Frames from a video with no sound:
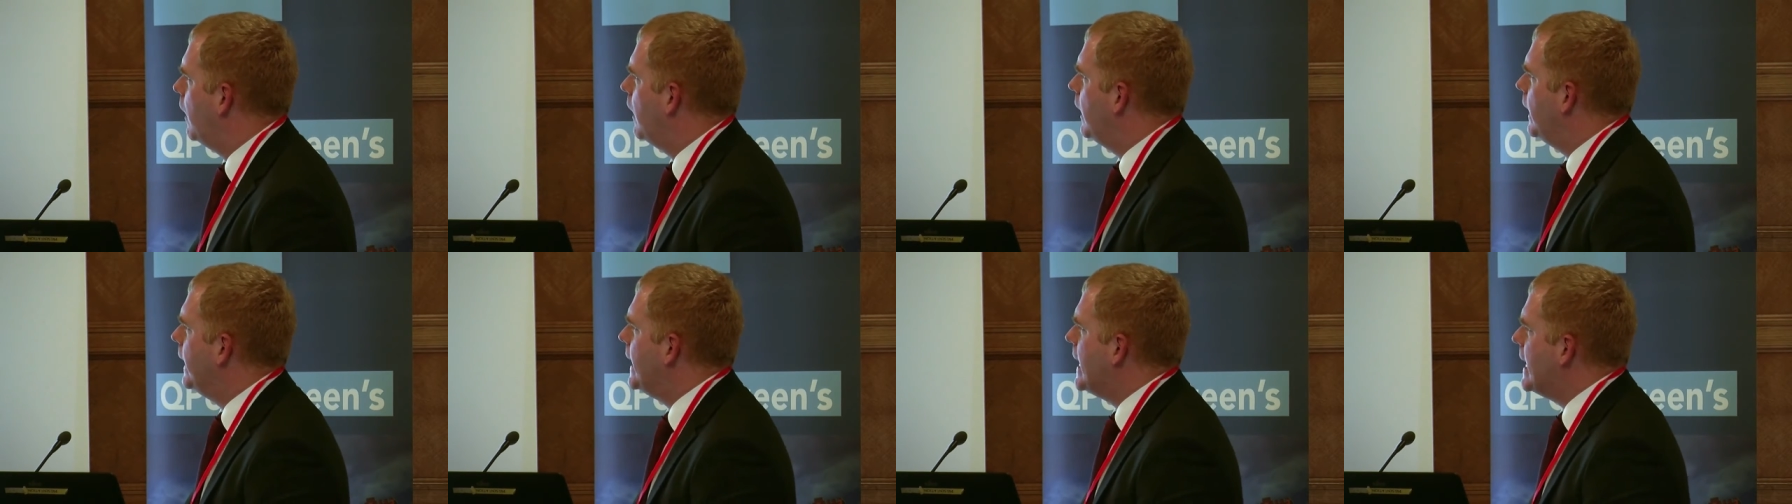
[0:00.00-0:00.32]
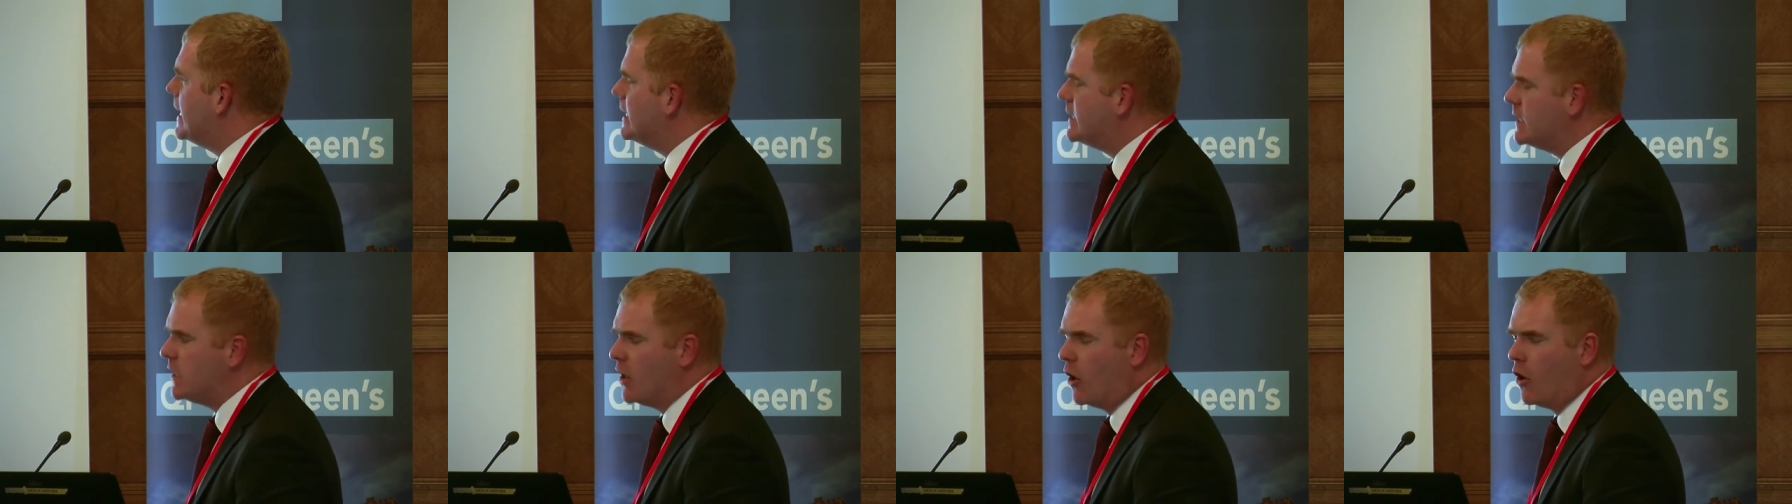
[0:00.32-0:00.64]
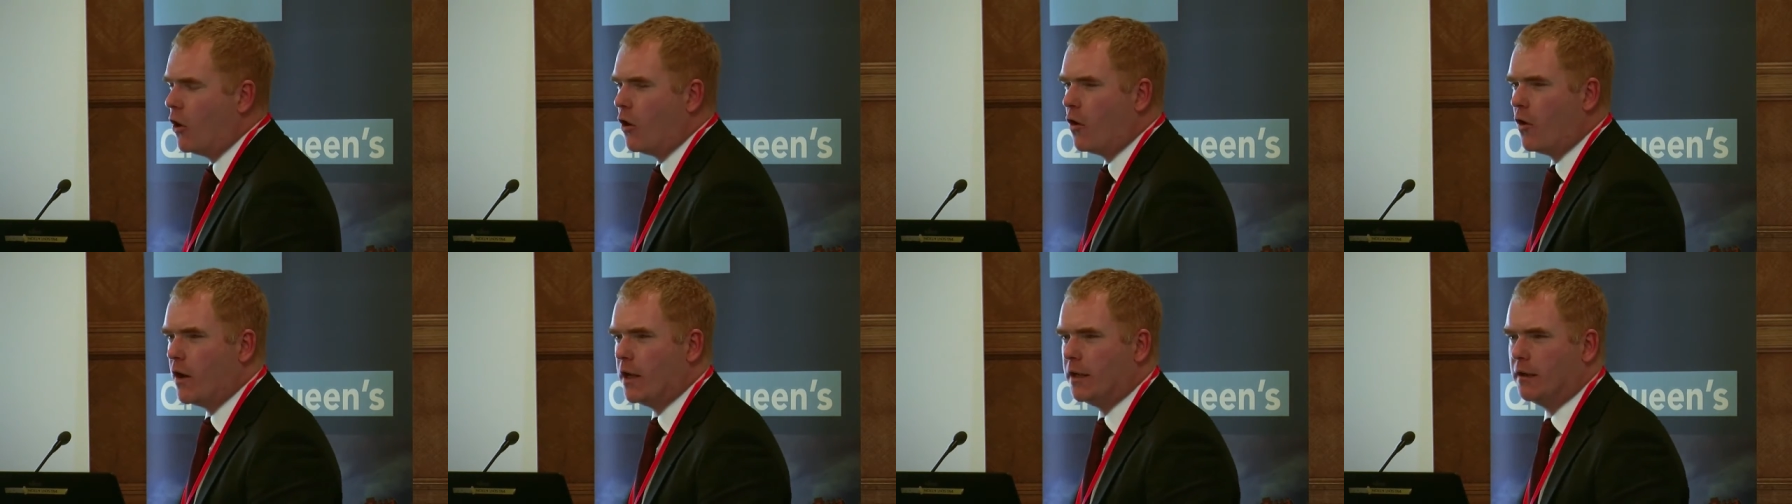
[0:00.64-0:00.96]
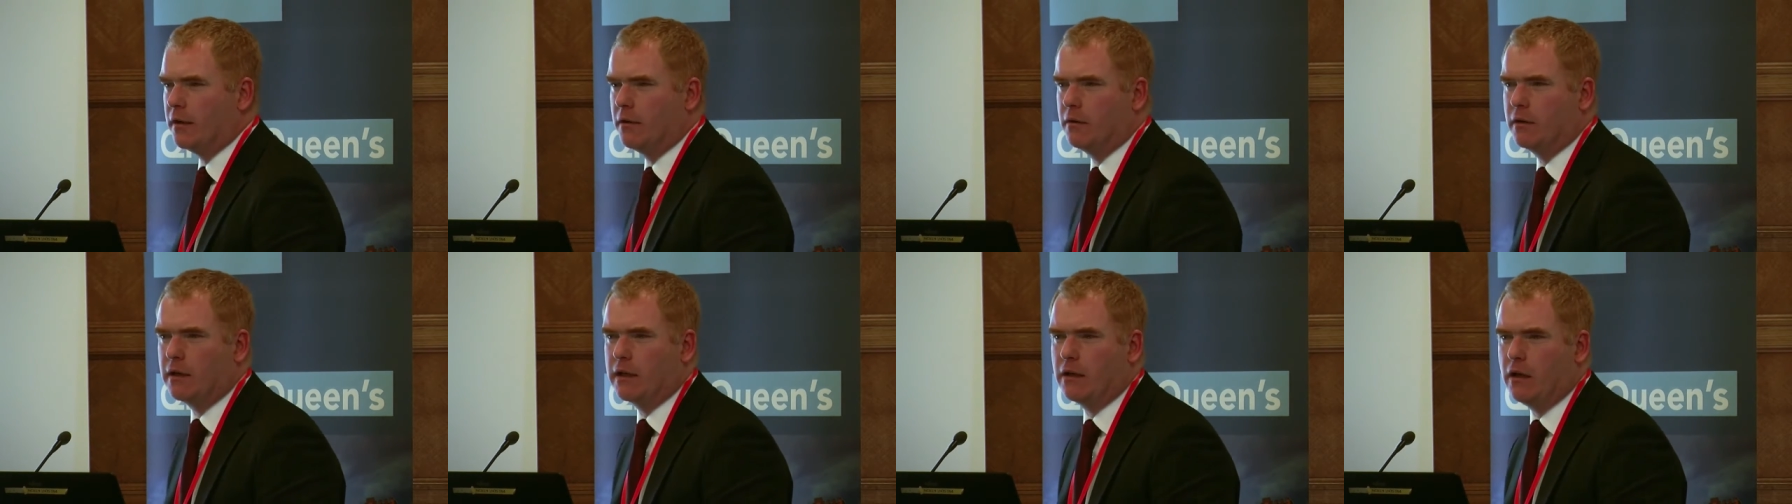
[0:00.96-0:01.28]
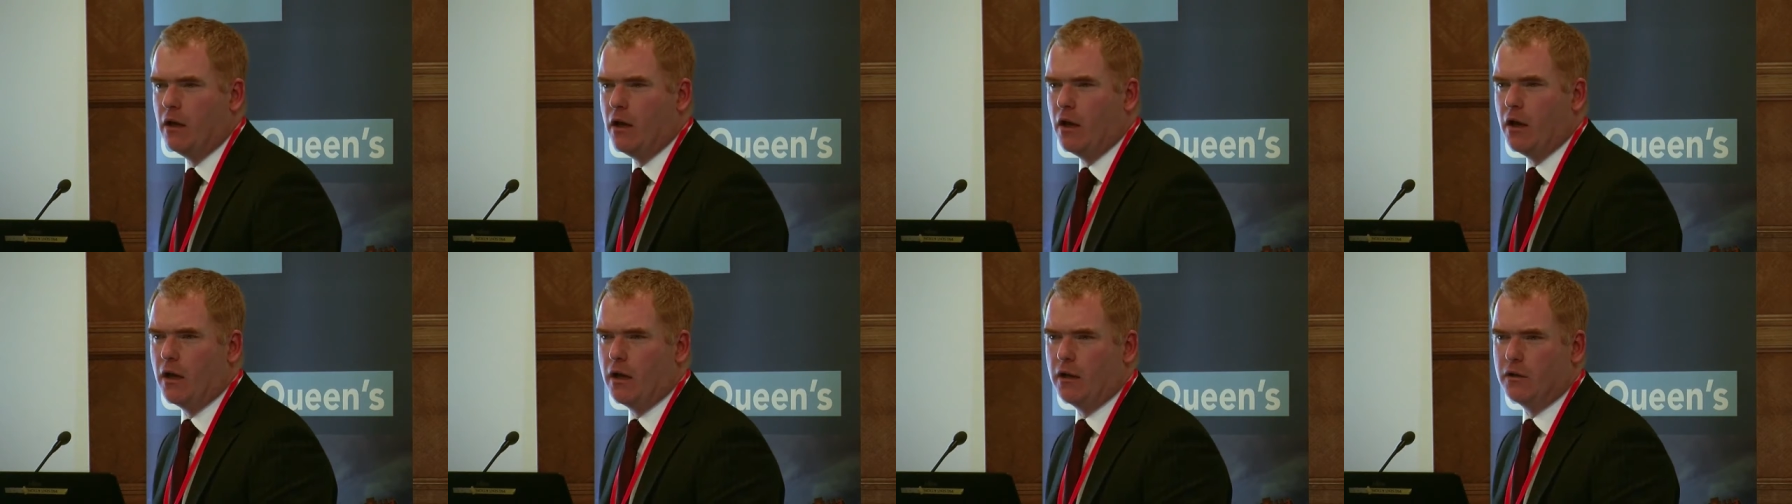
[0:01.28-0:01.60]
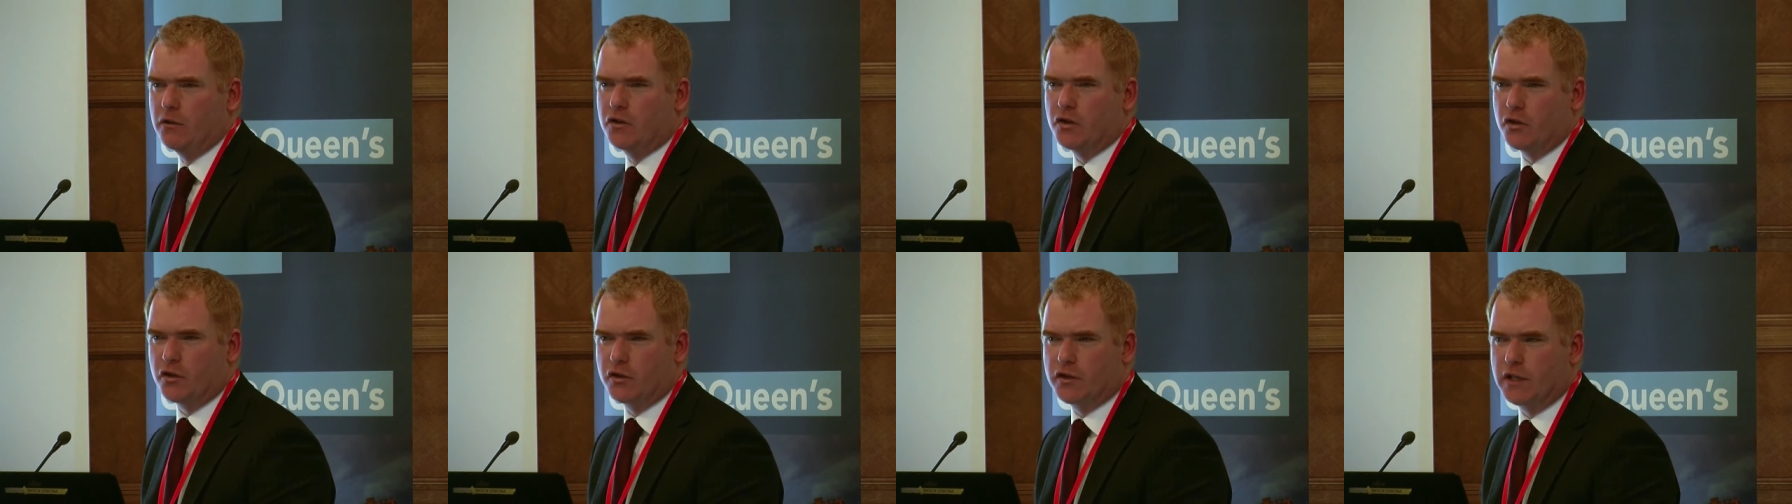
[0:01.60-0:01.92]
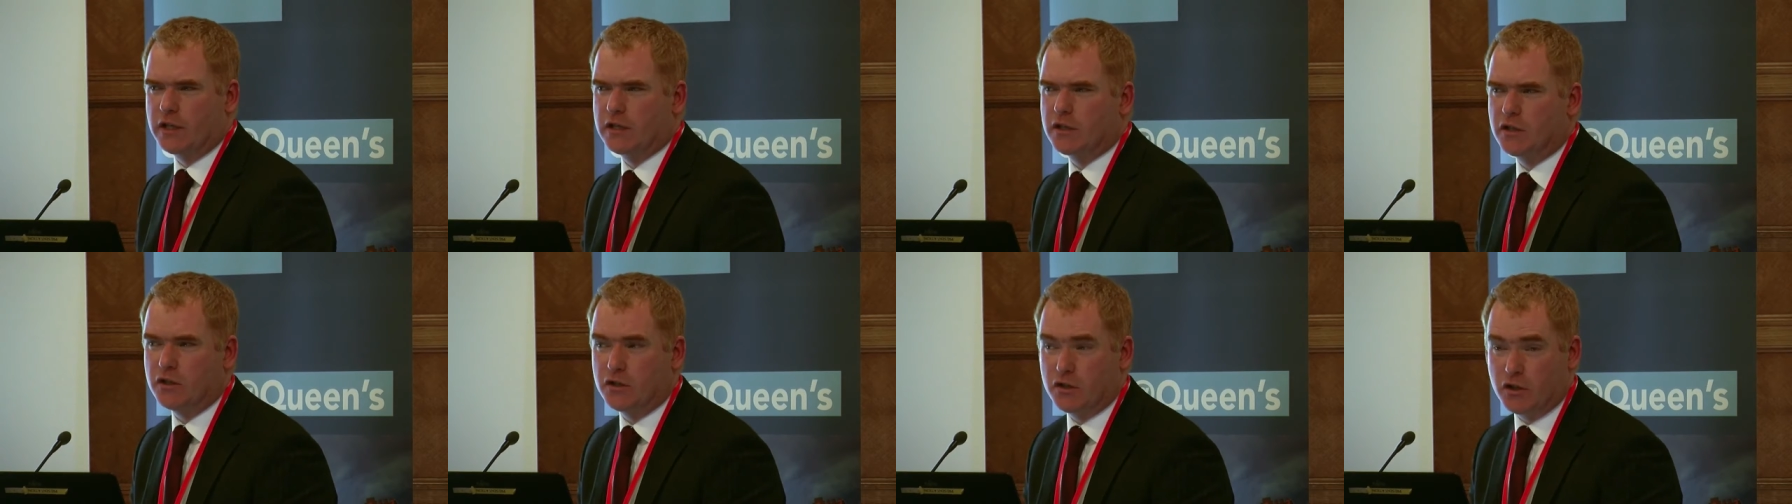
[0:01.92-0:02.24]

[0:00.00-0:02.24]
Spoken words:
ADR in jurisdictions